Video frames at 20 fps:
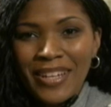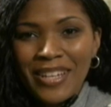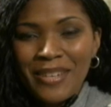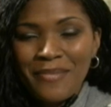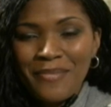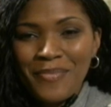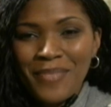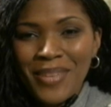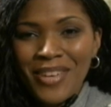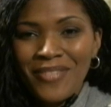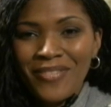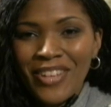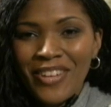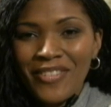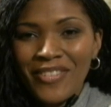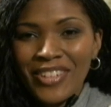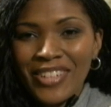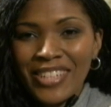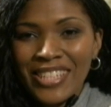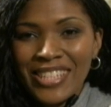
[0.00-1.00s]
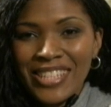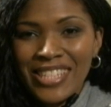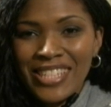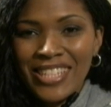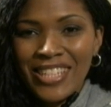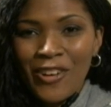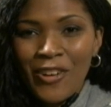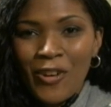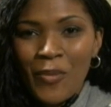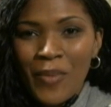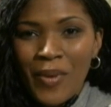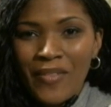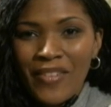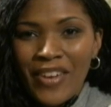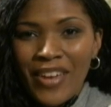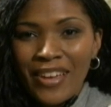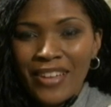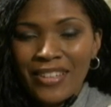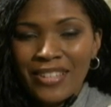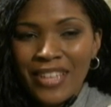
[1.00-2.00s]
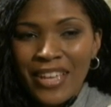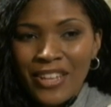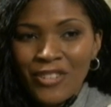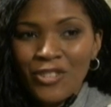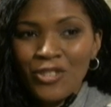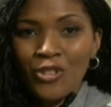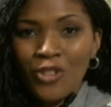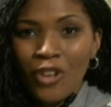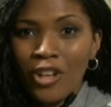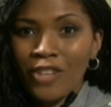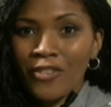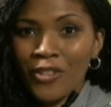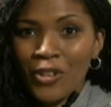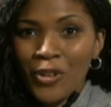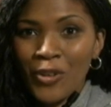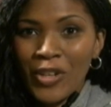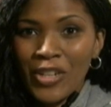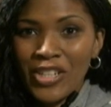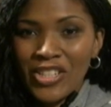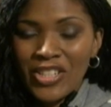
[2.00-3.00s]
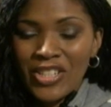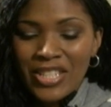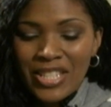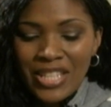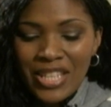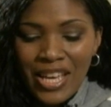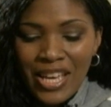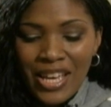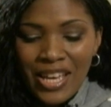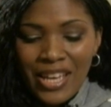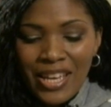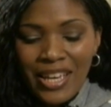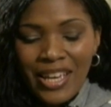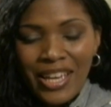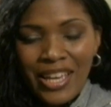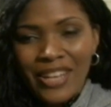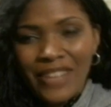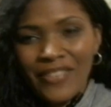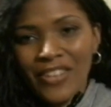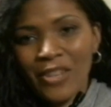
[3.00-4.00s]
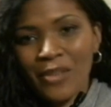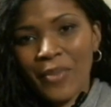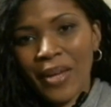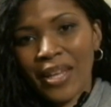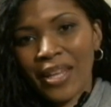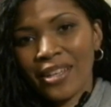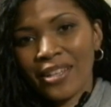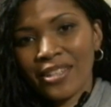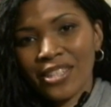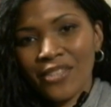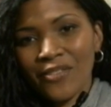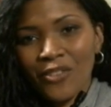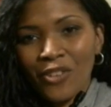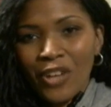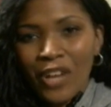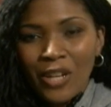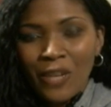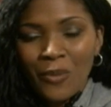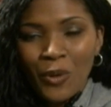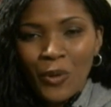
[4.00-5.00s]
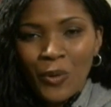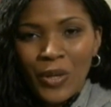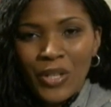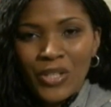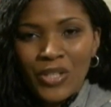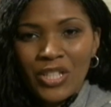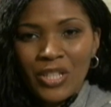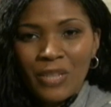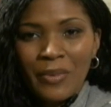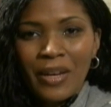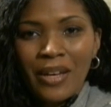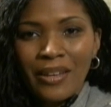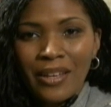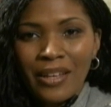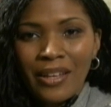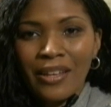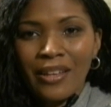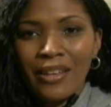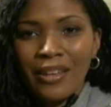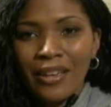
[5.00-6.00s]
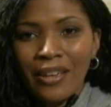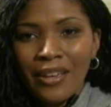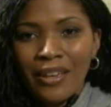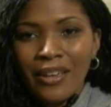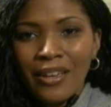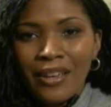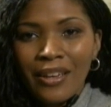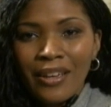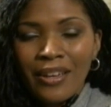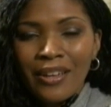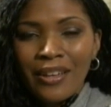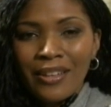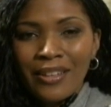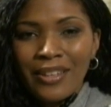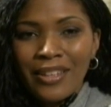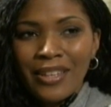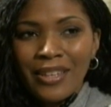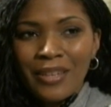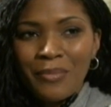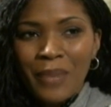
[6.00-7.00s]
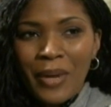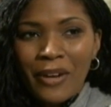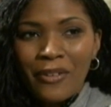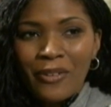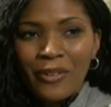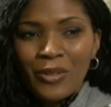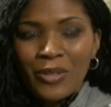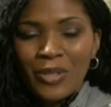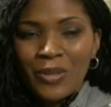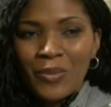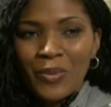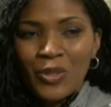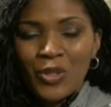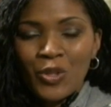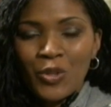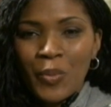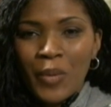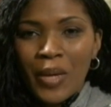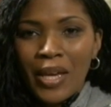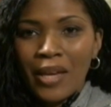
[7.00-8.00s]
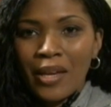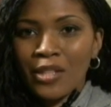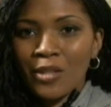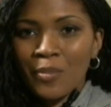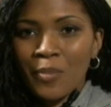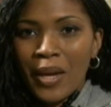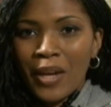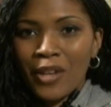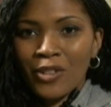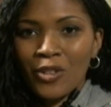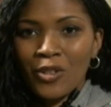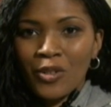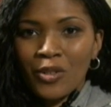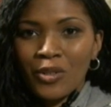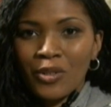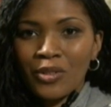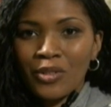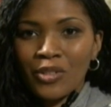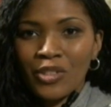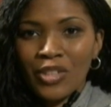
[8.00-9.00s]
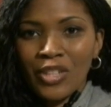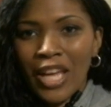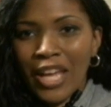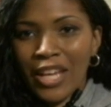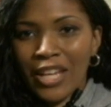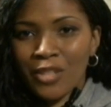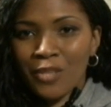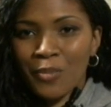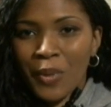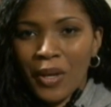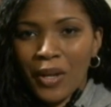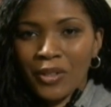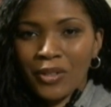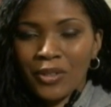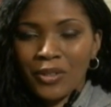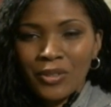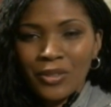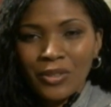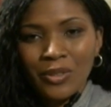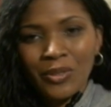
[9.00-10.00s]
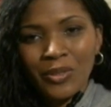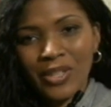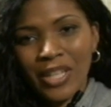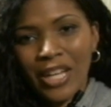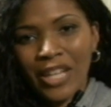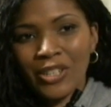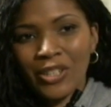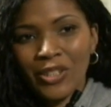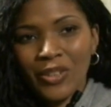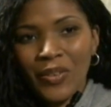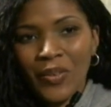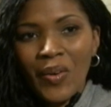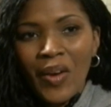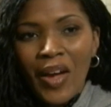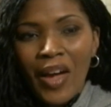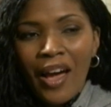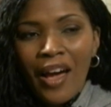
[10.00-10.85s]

it. Pink Flavored Kisses. I hope I've answered all of your questions. And if anybody else, if you got any more questions about getting the micros and what you may expect or should not expect or do or not do,